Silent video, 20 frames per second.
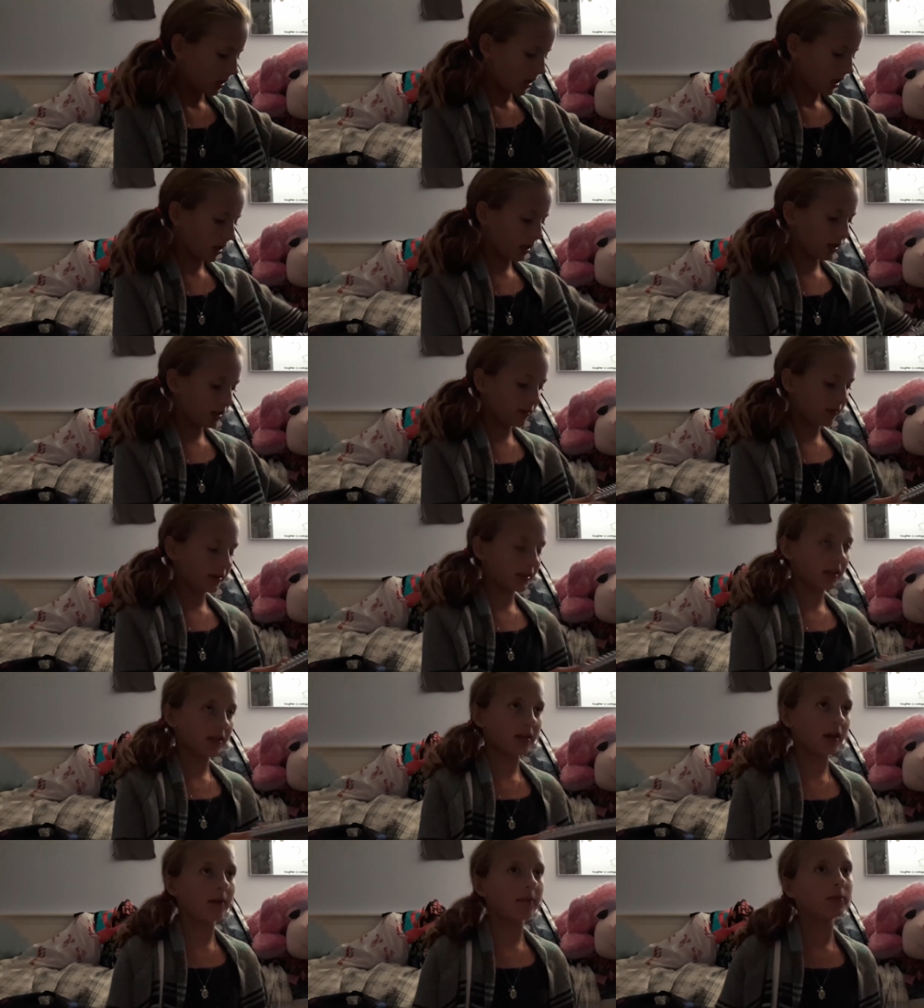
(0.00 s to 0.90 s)
I need to speed
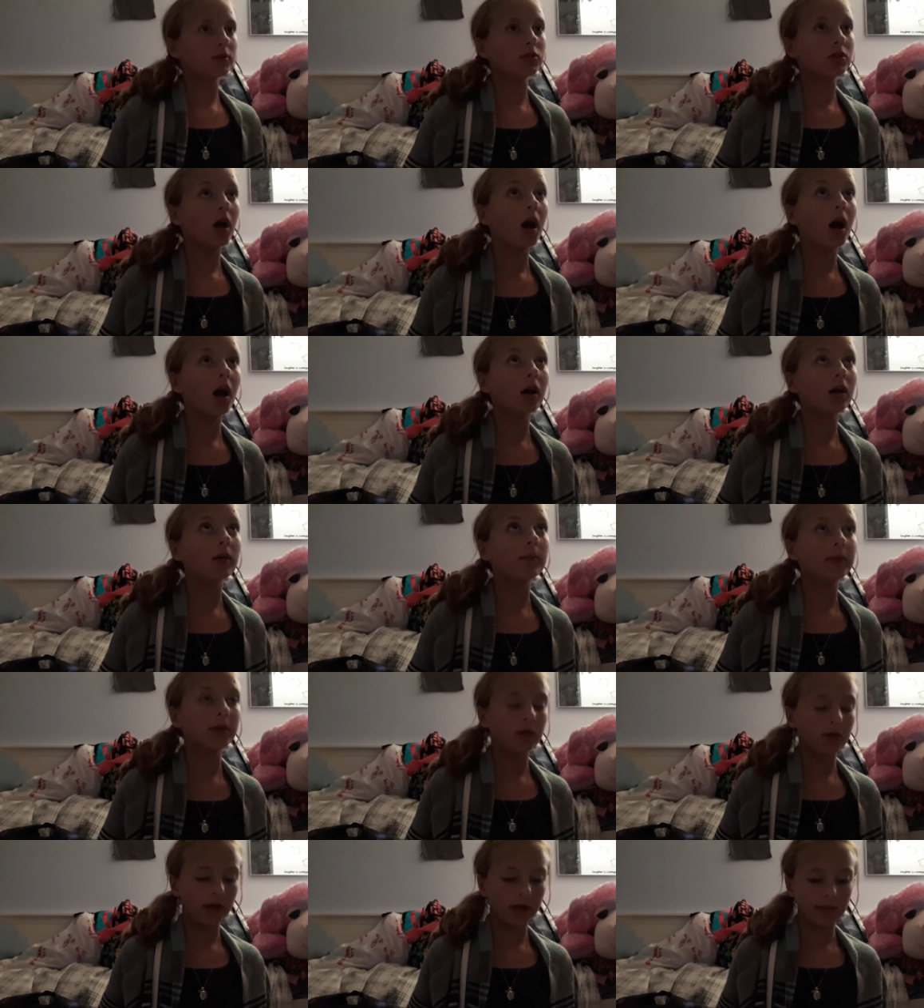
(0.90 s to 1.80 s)
this up. Dog, be
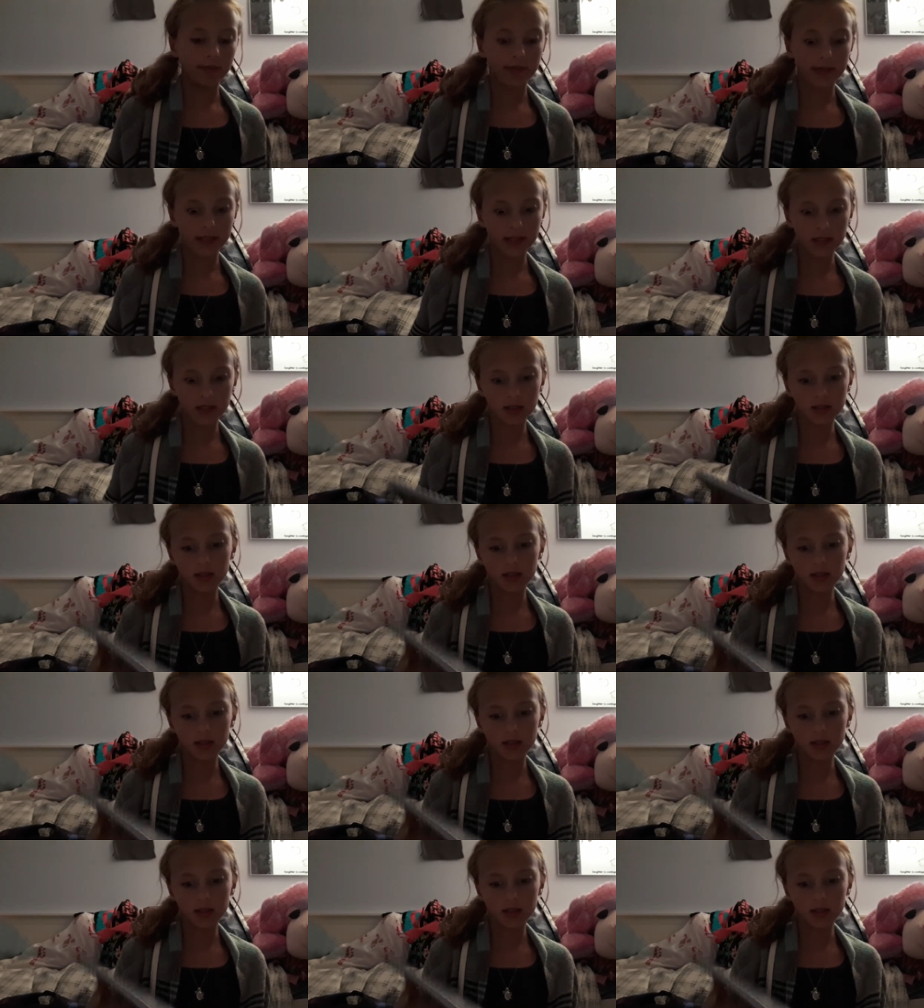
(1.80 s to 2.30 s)
quiet, please.